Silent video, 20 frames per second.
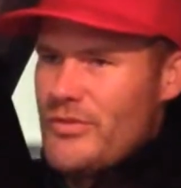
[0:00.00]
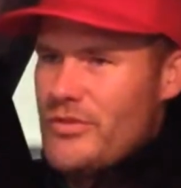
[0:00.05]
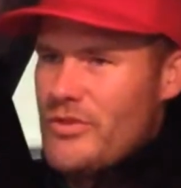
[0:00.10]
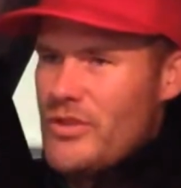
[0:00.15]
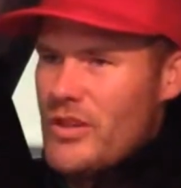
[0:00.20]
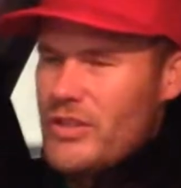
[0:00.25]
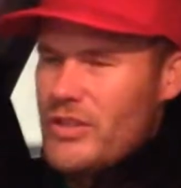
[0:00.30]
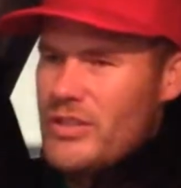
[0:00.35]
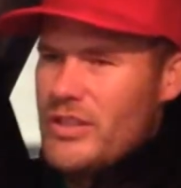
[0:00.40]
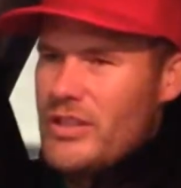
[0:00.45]

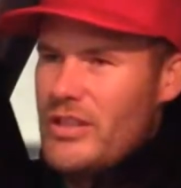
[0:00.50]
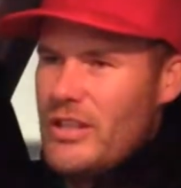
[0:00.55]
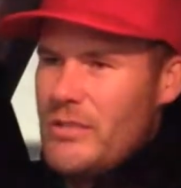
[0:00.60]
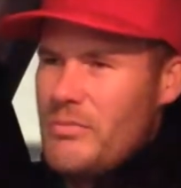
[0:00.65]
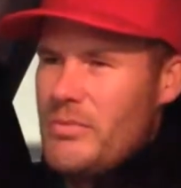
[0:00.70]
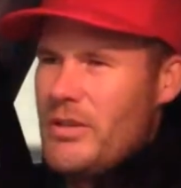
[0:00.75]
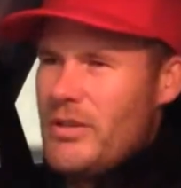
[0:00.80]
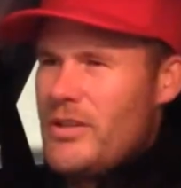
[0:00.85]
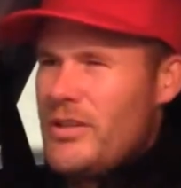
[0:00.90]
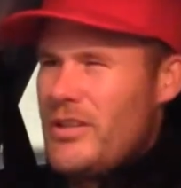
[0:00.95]
Tried to keep
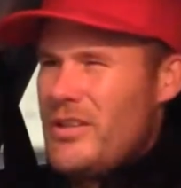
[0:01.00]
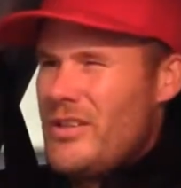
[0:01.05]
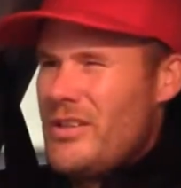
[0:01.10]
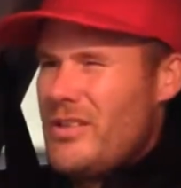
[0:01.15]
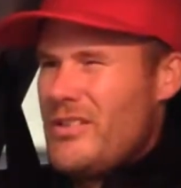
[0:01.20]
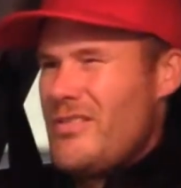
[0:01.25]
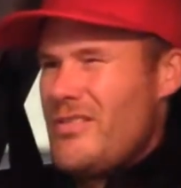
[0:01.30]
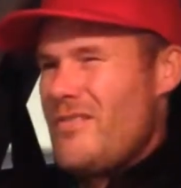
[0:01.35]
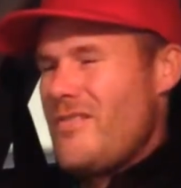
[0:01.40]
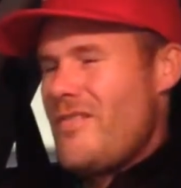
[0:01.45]
a
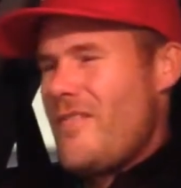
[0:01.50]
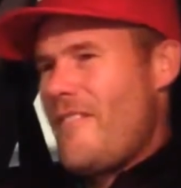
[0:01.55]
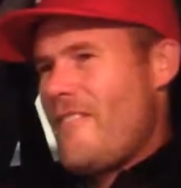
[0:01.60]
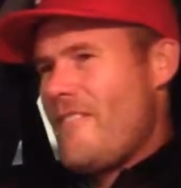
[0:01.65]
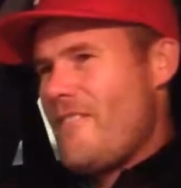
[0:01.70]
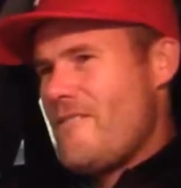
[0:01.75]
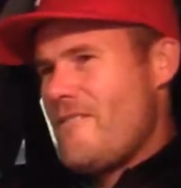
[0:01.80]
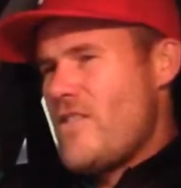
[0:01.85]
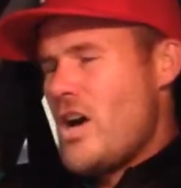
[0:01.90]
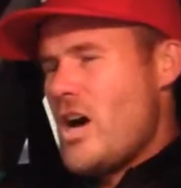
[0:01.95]

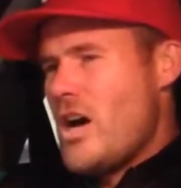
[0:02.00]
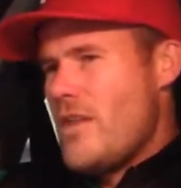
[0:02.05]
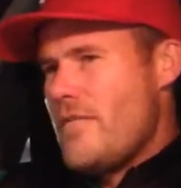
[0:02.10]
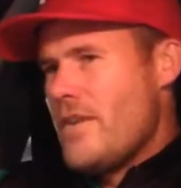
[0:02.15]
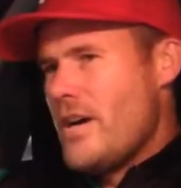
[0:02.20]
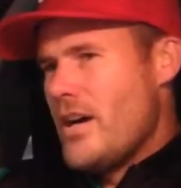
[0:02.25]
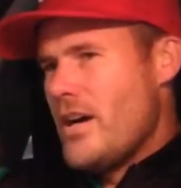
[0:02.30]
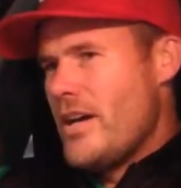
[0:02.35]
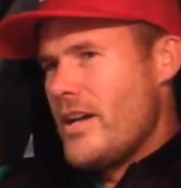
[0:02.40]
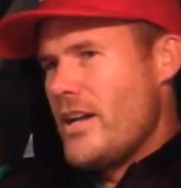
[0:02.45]

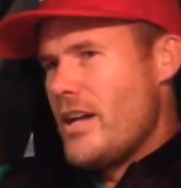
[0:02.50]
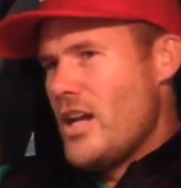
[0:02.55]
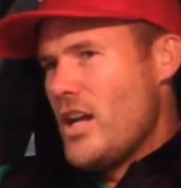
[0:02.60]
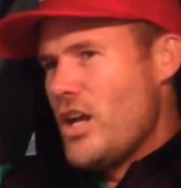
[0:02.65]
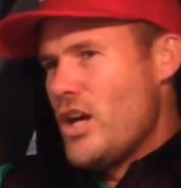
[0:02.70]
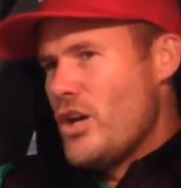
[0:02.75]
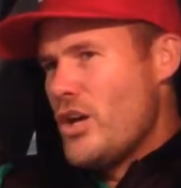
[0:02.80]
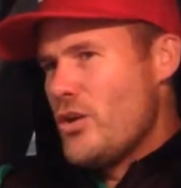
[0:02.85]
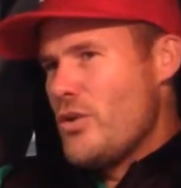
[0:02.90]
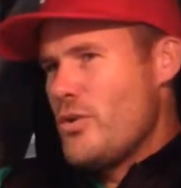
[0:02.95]
5-iron
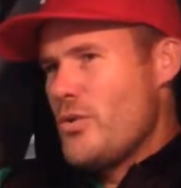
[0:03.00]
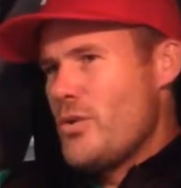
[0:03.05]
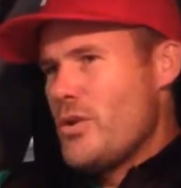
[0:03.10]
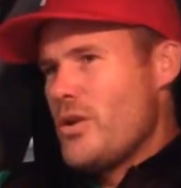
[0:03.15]
low